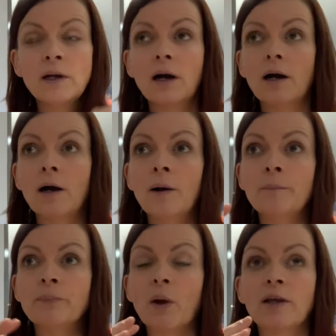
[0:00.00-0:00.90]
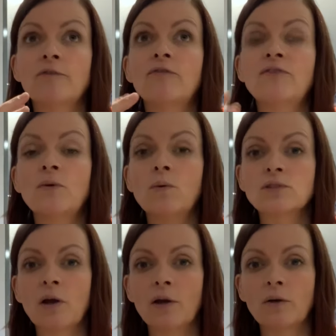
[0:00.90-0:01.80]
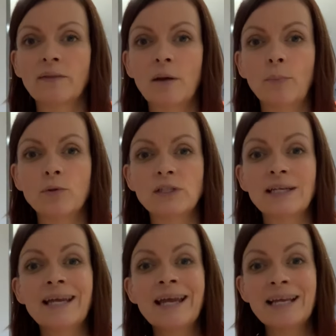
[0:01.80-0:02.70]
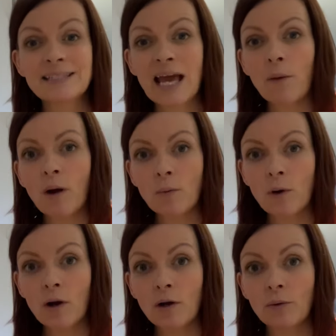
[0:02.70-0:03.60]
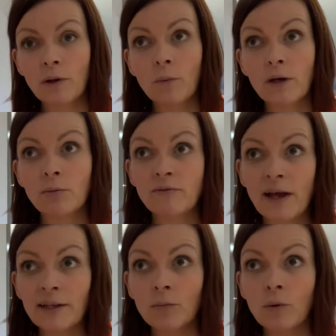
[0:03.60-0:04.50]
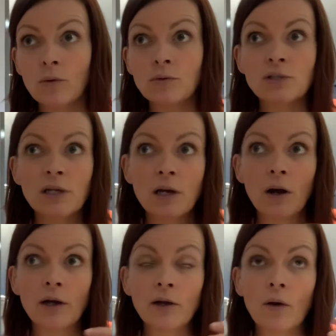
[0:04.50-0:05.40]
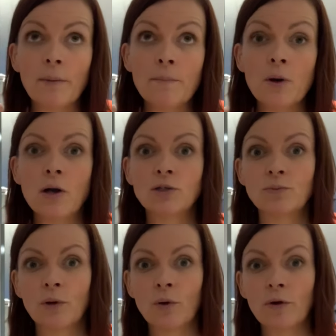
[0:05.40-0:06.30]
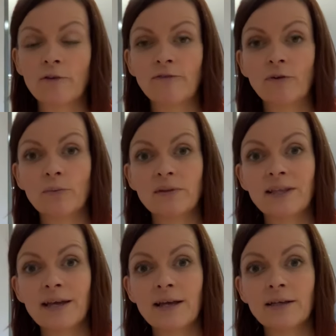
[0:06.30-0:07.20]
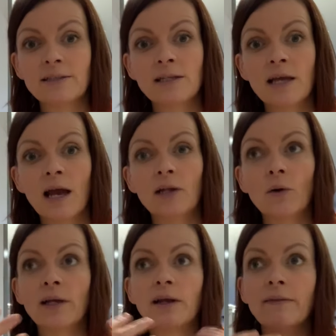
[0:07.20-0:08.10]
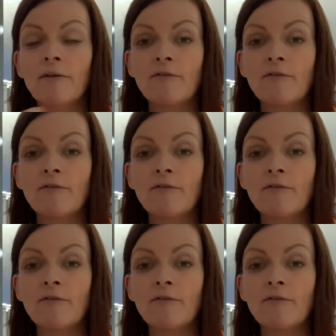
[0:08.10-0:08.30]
I can feel what's going on in their body. It's how I work when I'm working with animals. I merge my auric field with theirs, and I can then